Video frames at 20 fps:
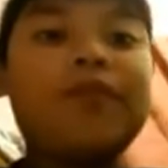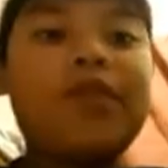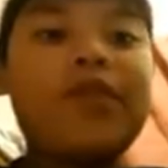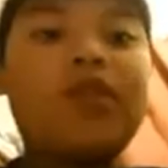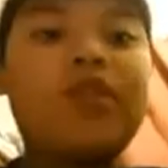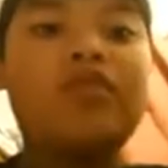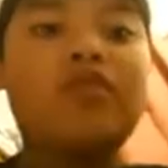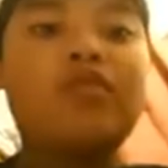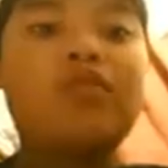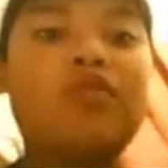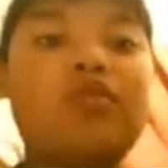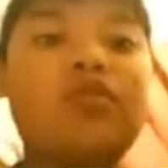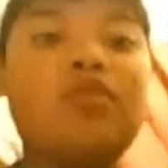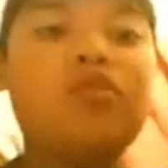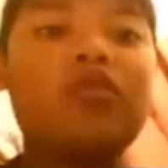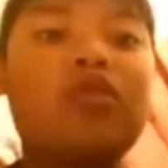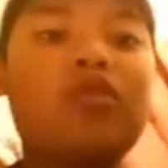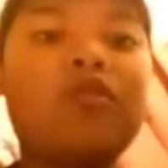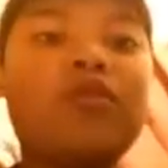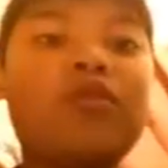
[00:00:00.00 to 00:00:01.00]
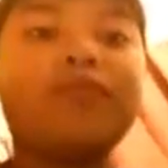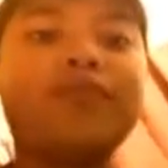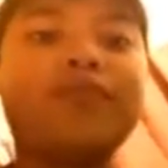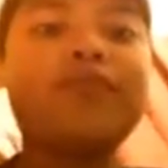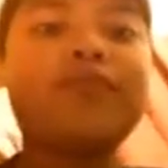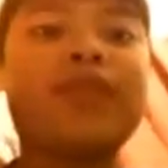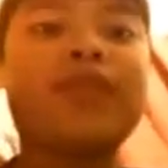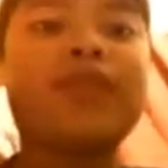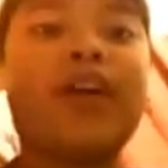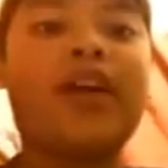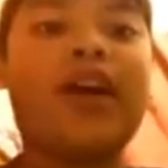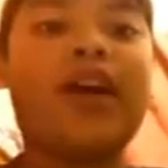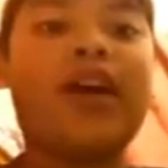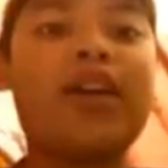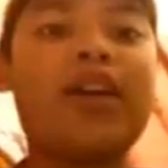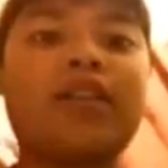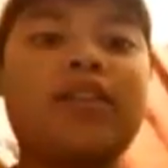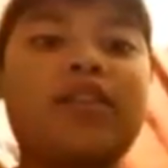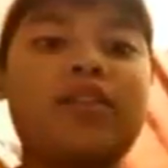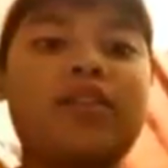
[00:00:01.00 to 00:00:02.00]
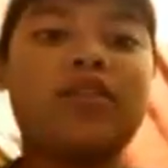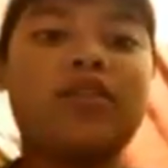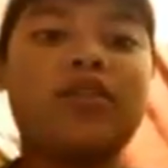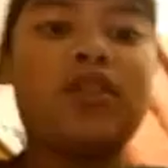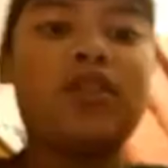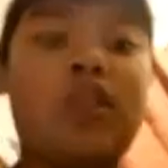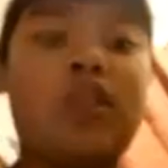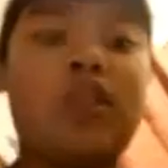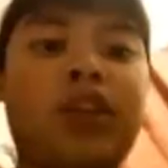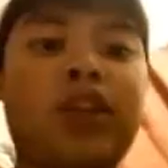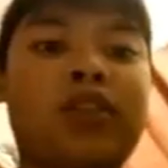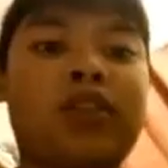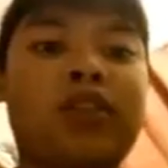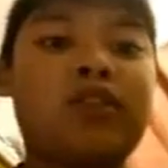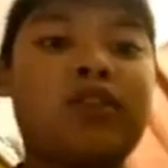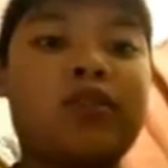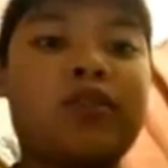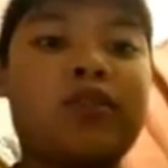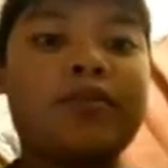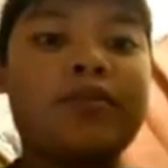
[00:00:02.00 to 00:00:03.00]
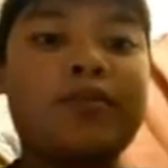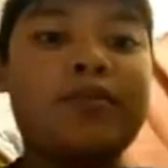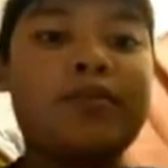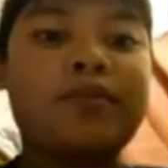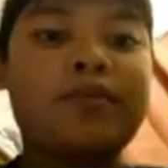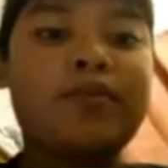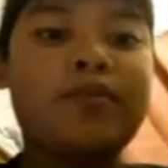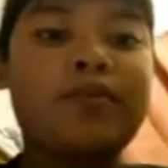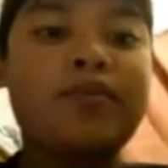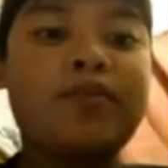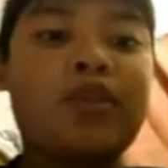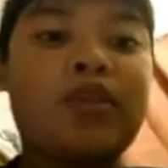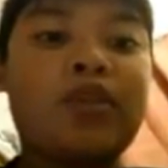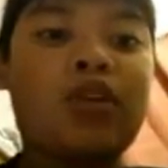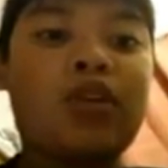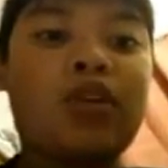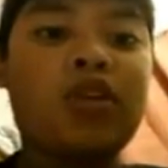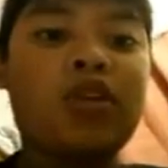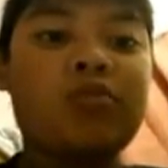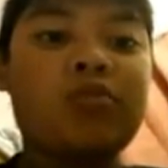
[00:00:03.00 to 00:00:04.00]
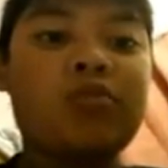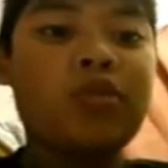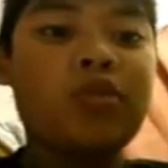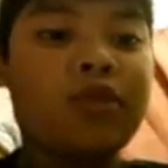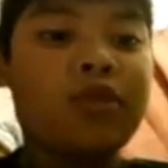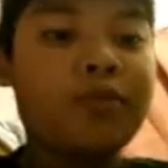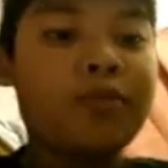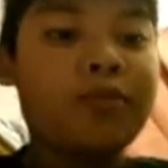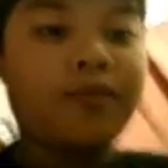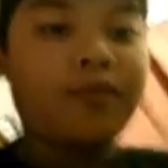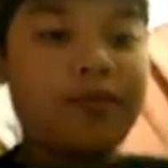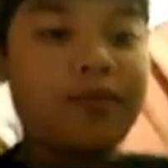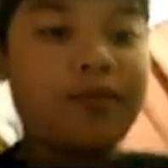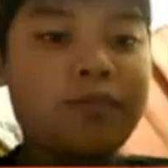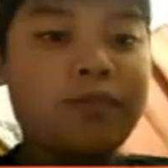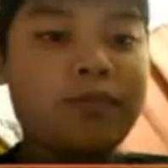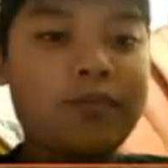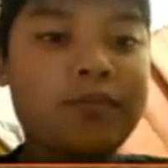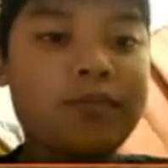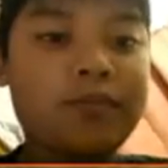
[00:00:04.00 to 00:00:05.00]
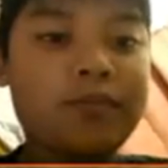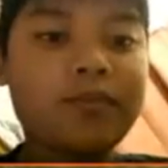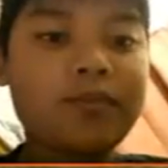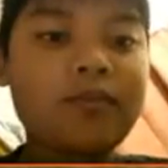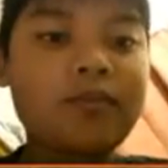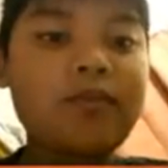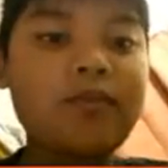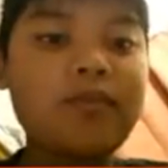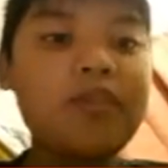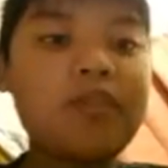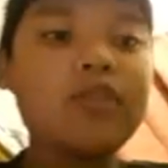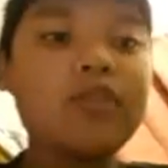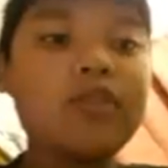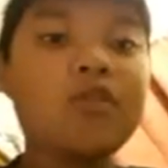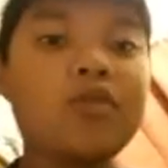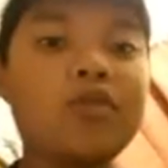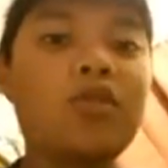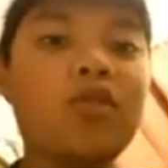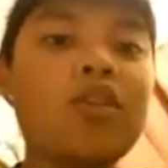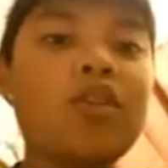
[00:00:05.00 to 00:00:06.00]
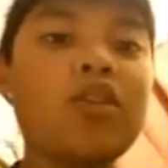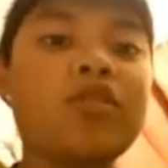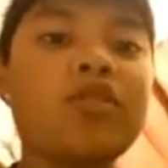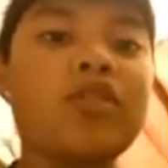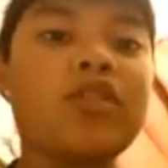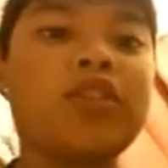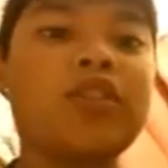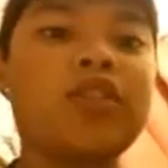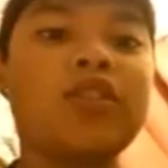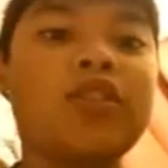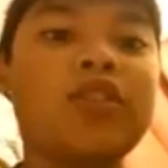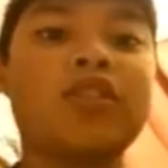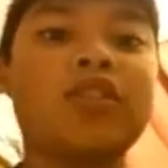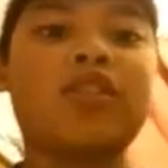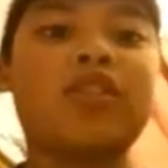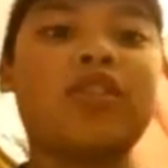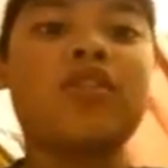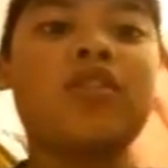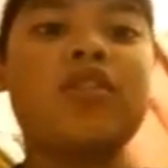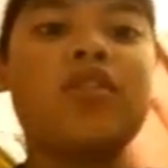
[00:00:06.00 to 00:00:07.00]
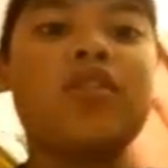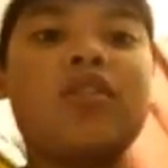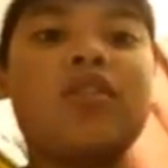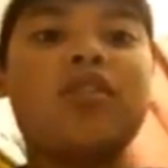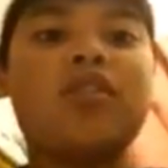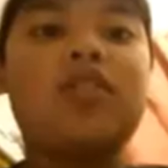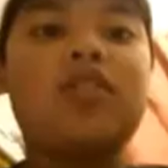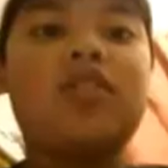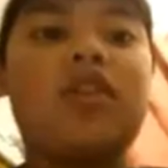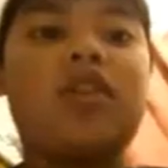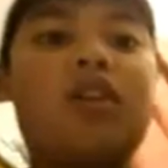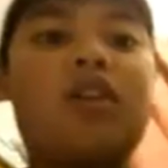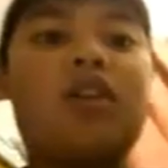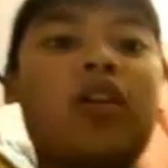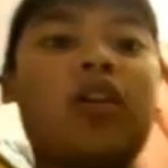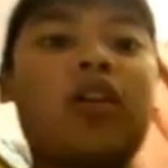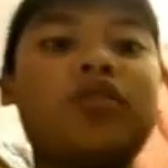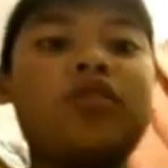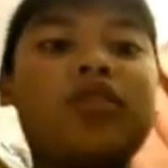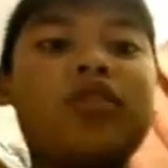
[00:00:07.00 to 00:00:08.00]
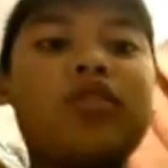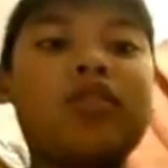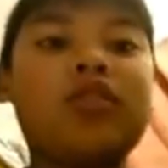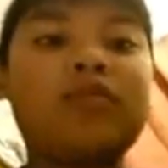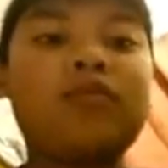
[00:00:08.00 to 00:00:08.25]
to dye leather armor. So all you need is a cauldron,